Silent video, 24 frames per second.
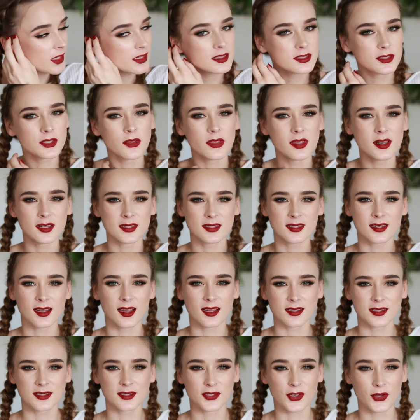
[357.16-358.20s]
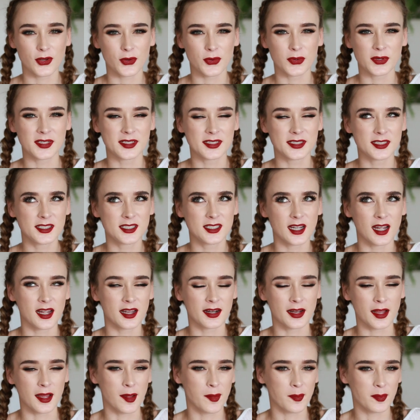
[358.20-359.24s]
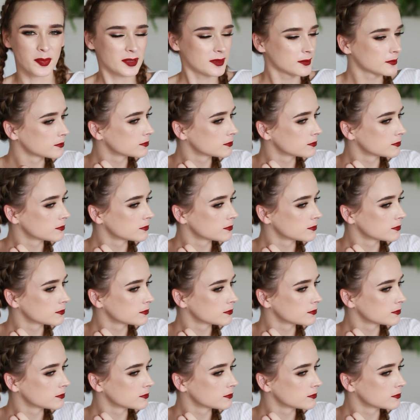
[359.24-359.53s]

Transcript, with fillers: so that it's not so done up.